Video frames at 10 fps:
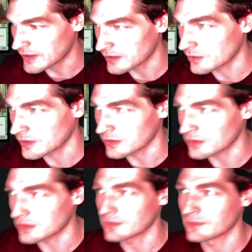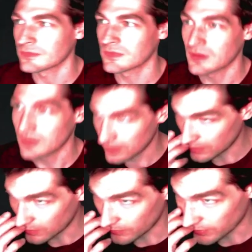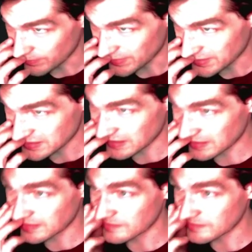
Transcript: Cradle over the Mystic.